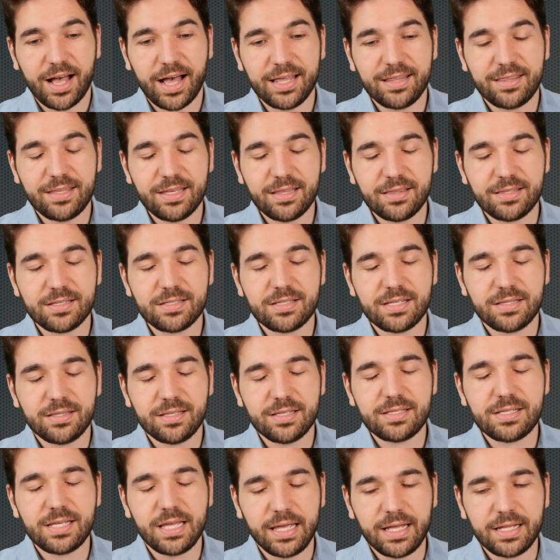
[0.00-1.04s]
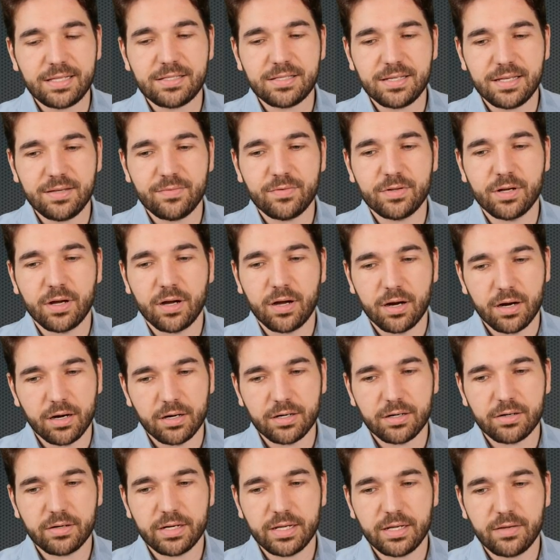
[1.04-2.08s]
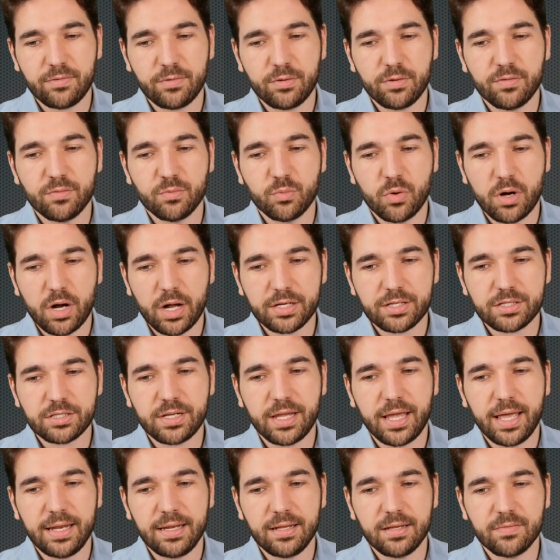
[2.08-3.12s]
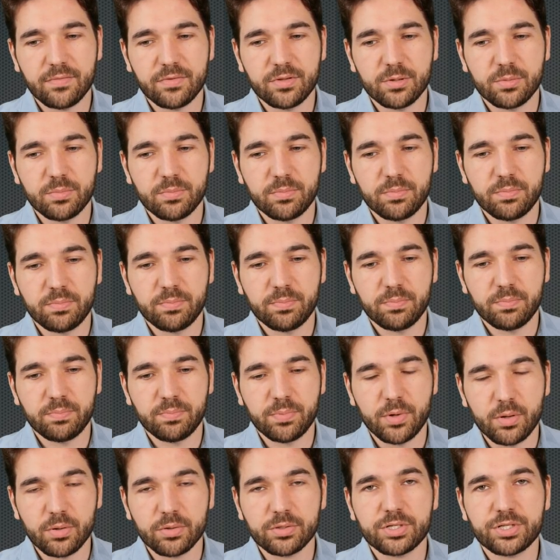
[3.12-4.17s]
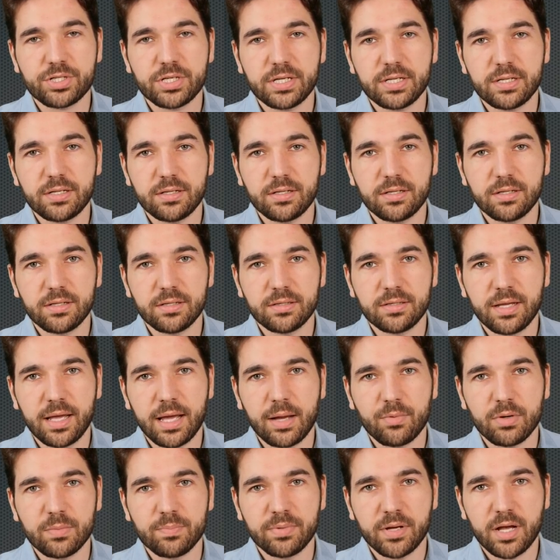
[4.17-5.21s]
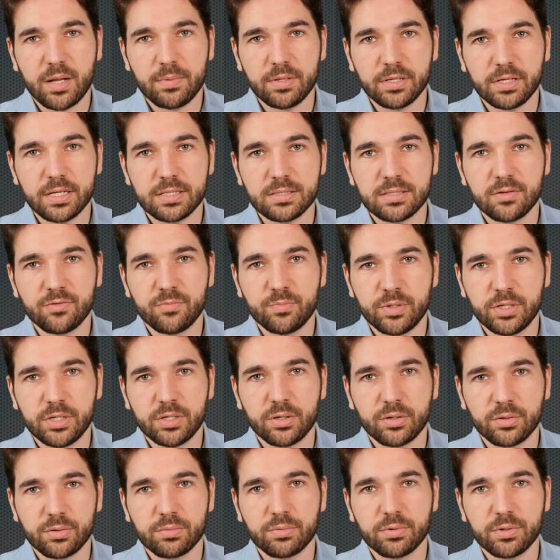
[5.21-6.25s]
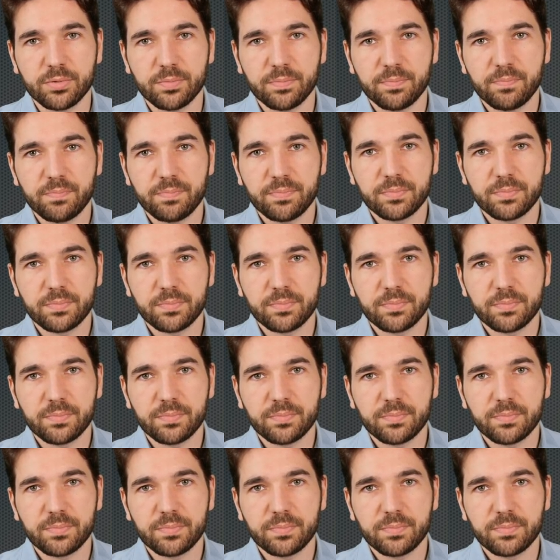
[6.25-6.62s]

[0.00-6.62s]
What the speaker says: I think this hits even harder if you've watched any of the bullshit that Republicans have put her through.